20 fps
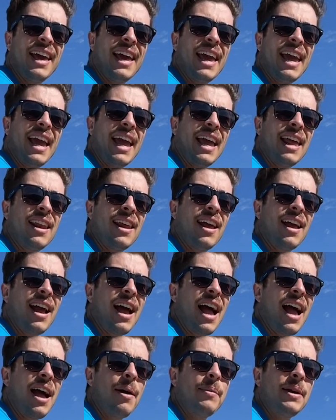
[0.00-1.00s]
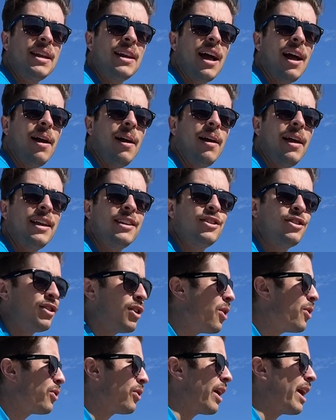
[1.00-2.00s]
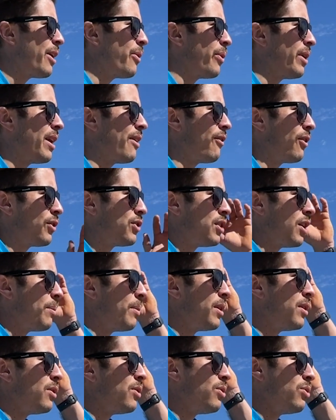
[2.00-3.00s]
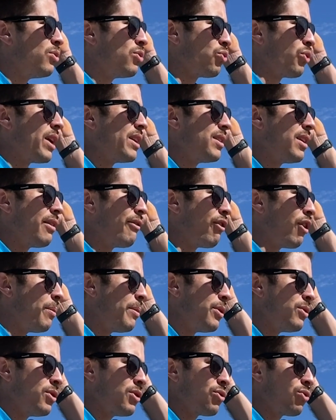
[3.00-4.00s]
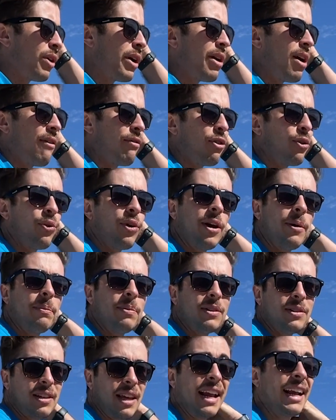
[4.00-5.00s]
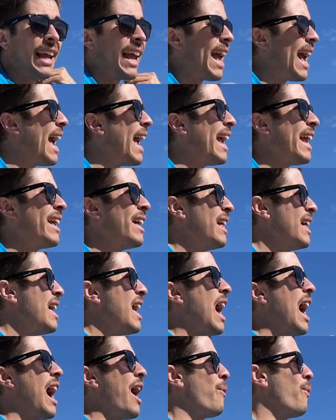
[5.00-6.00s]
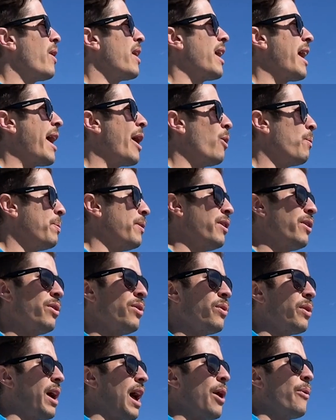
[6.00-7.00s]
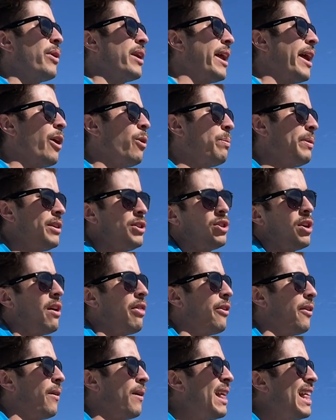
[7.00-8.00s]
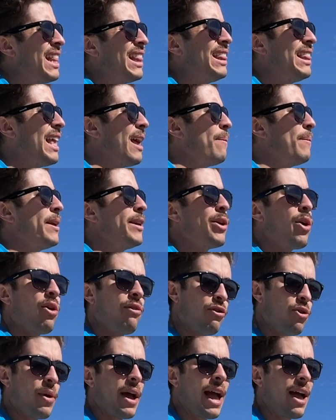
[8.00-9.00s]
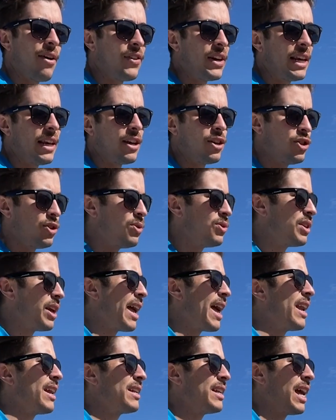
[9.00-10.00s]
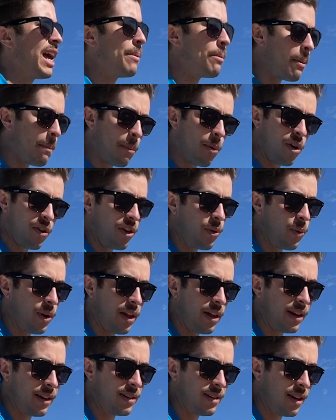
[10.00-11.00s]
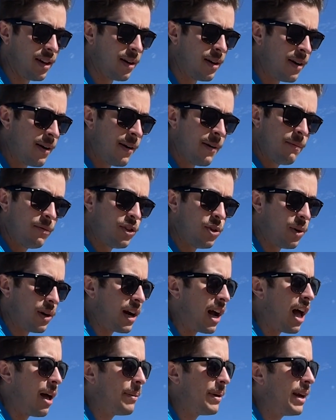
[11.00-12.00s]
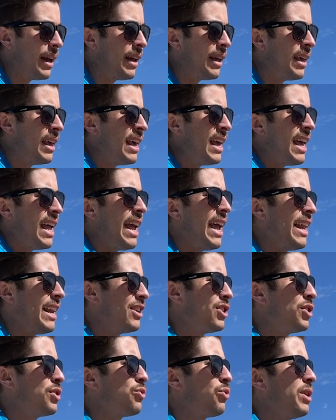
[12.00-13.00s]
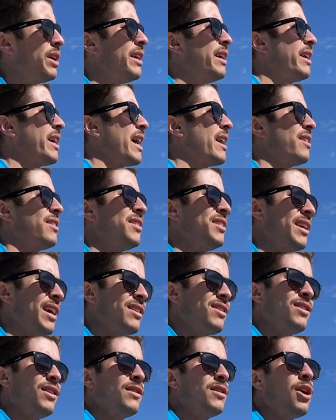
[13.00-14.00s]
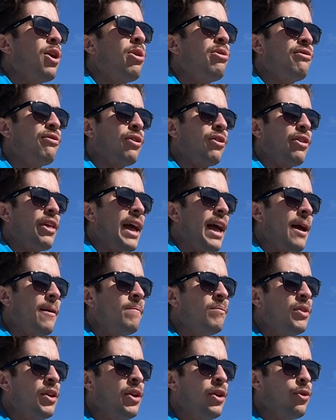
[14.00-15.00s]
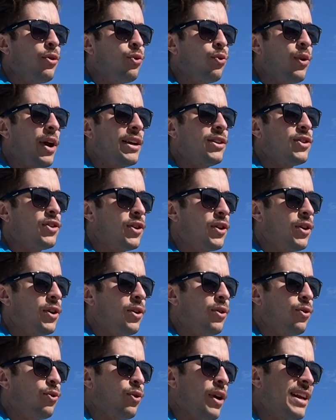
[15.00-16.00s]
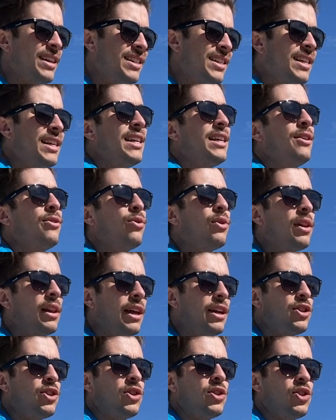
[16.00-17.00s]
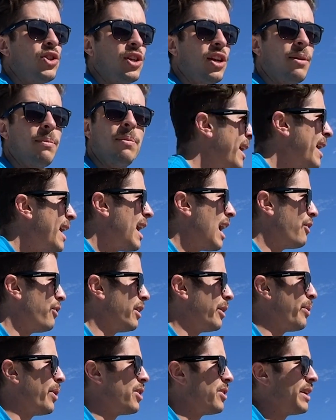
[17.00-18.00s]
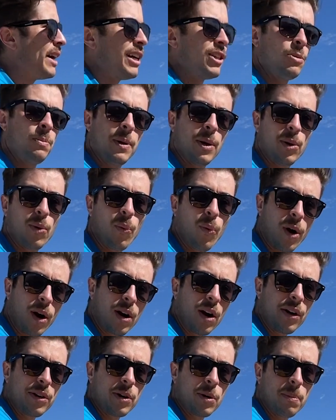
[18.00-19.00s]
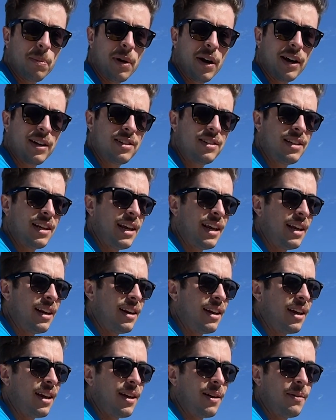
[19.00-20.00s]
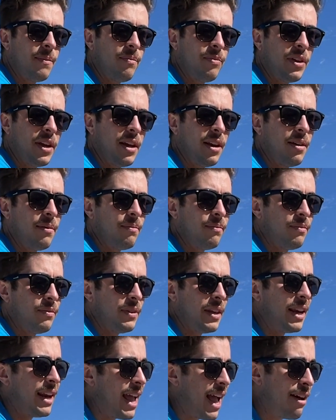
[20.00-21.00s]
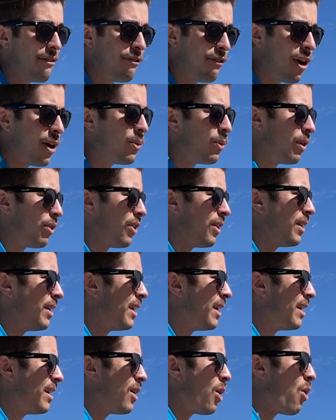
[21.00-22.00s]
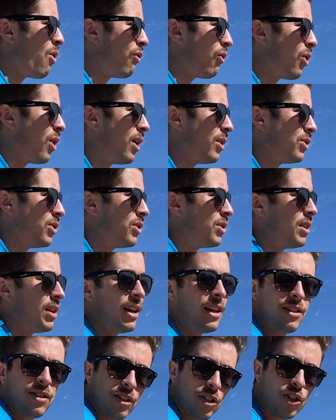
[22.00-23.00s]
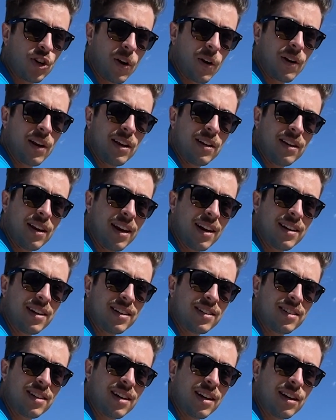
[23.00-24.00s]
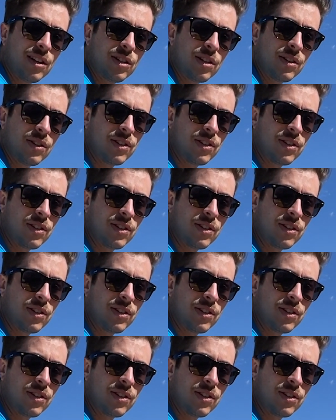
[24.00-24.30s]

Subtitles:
And I mean, it's so great whenever someone who's renting from you just right off the rip is like, hey, I want to help you, I want to help each other. Let me know if you have any issues ahead of time. I'm more than willing to accommodate. And it just really kind of sets the tone for that renter-rentee relationship. I really want you guys to be able to work on your bus and have fun with it. Overall, it's a journey, not a destination.